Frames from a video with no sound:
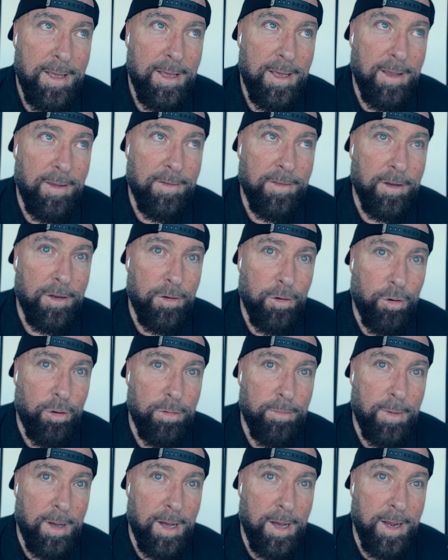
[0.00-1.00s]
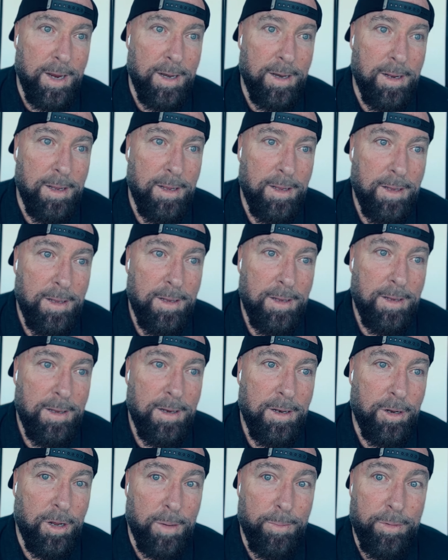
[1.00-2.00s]
is the gold mine
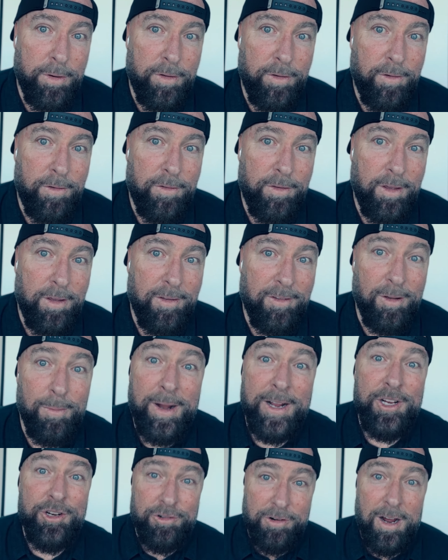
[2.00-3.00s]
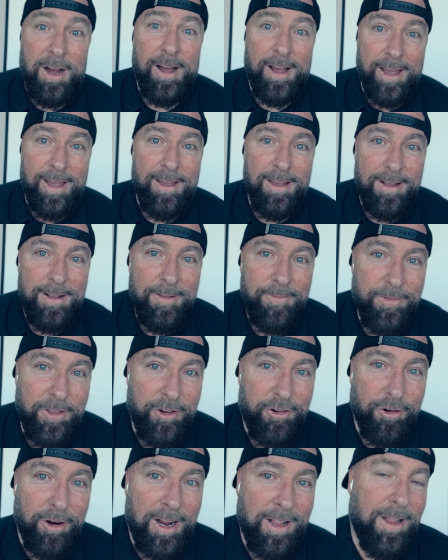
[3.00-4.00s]
not producing? So my try, the
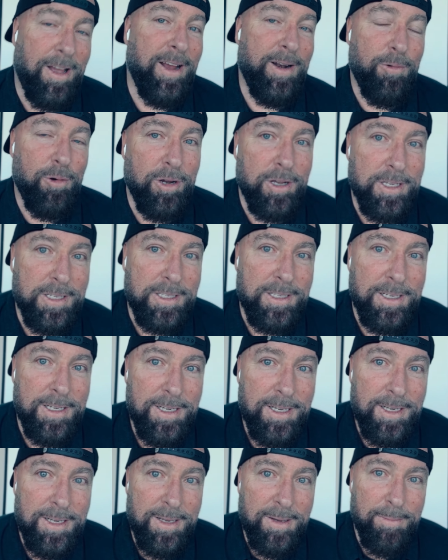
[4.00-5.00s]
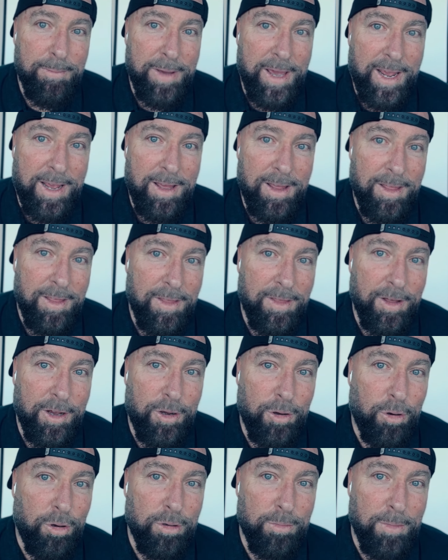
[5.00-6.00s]
try line was, make the
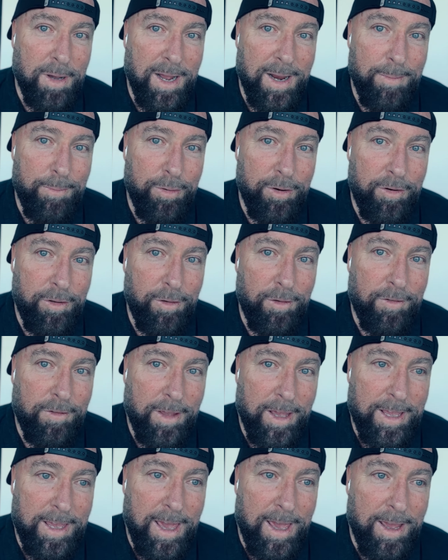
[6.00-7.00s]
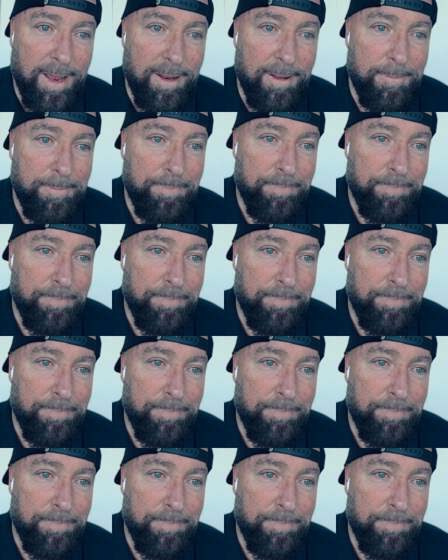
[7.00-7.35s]
gold mine produce again.